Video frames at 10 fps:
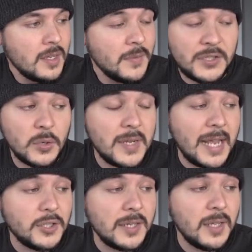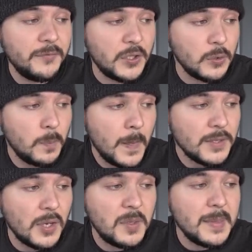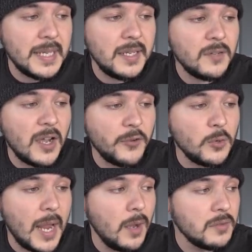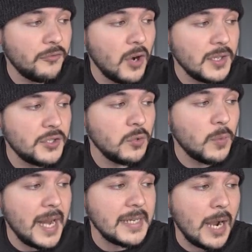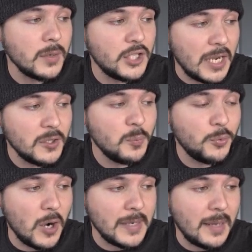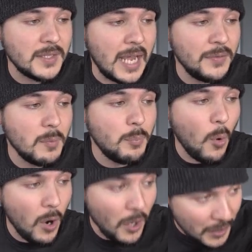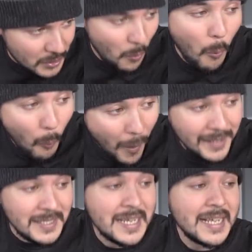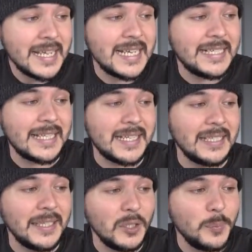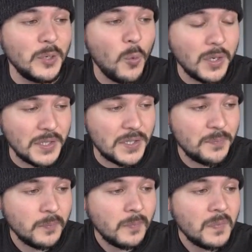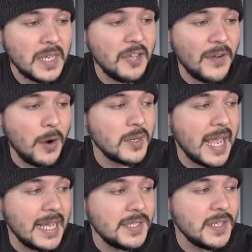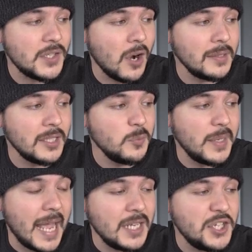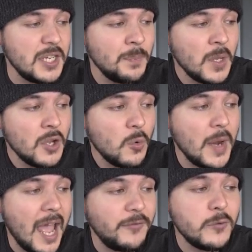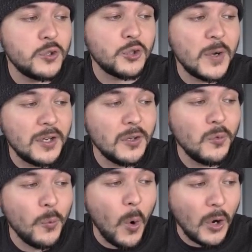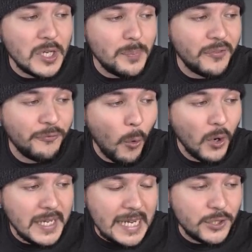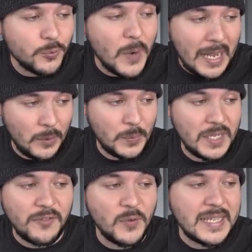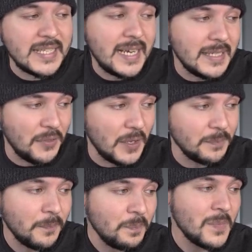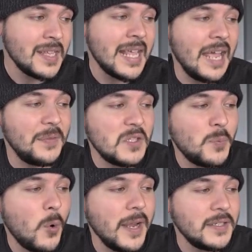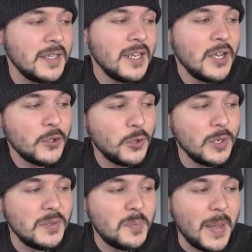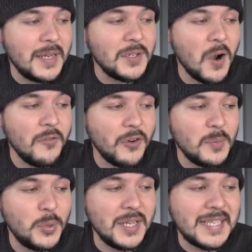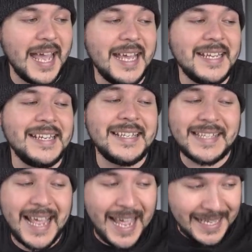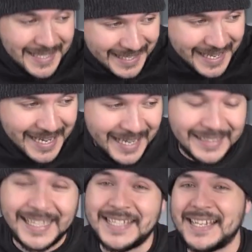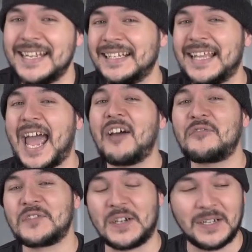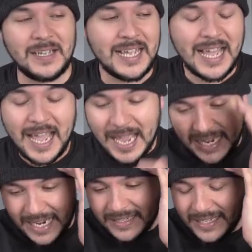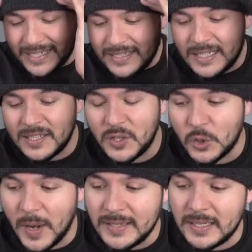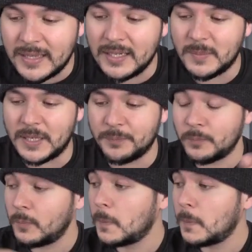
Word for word: The student answered, I'd love to. So at the beginning of every round, for us to write our gender pronouns on the board, what? It gets a little bit worse. If our cases are a little bit edgy, we have to trigger warn before each round if we say anything. At this point, Cruz bent over and put his head in his hands, eliciting laughter. This is, this is the crazy thing to me.